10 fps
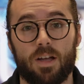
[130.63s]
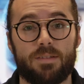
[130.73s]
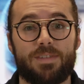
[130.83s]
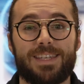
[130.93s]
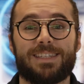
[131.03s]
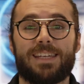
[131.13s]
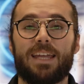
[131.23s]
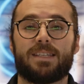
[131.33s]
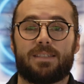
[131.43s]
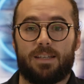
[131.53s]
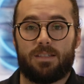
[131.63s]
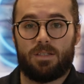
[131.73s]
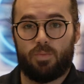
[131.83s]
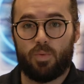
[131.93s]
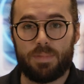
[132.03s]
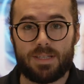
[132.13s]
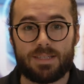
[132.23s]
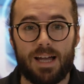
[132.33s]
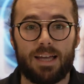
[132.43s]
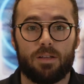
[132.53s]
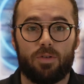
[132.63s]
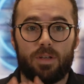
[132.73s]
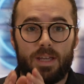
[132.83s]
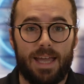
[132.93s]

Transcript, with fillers: lot of these data sets would be siloed